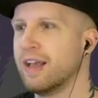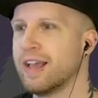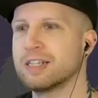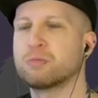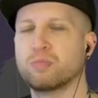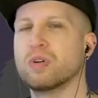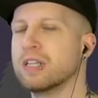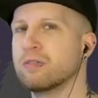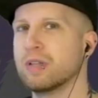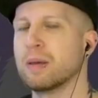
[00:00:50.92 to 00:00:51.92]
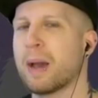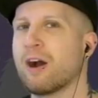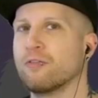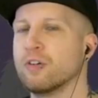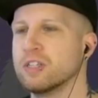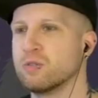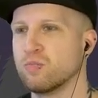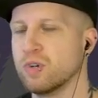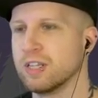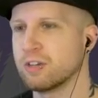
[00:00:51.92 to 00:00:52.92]
it's really, really powerful. It's a
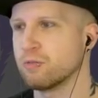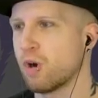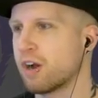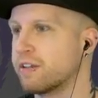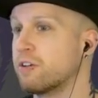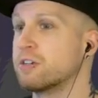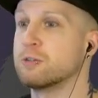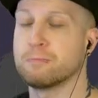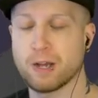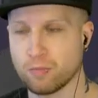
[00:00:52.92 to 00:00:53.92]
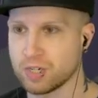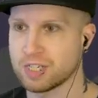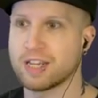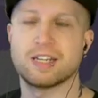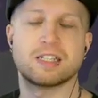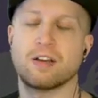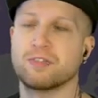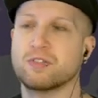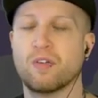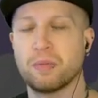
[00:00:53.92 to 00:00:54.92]
really good rocket launcher, but once again,
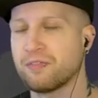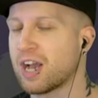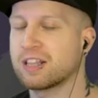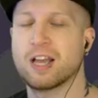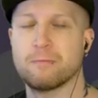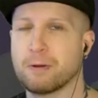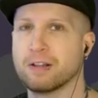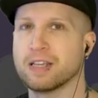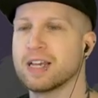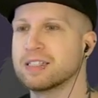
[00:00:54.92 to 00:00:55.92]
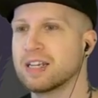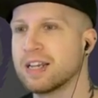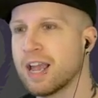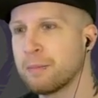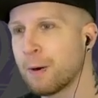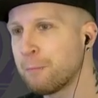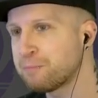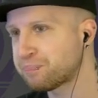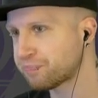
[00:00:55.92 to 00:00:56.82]
suffers from the fact that it barely has any ammo.